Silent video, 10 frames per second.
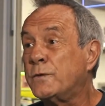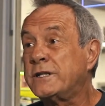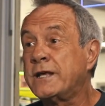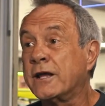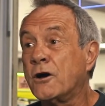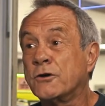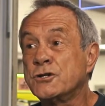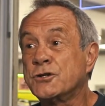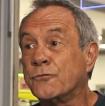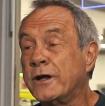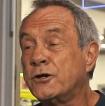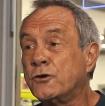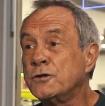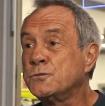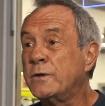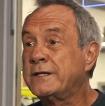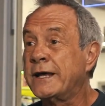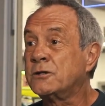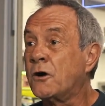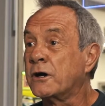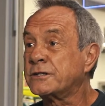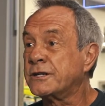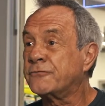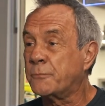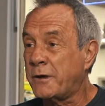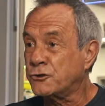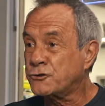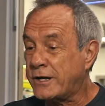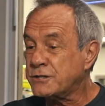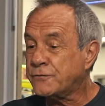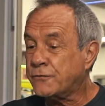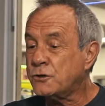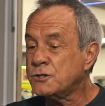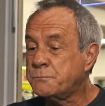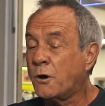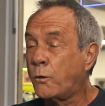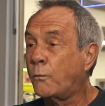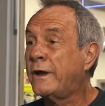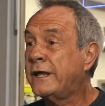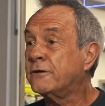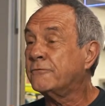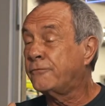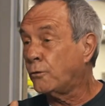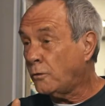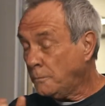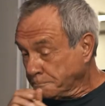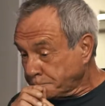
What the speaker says: we take owner surrenders, we take dogs in from other transfers, but when we get full,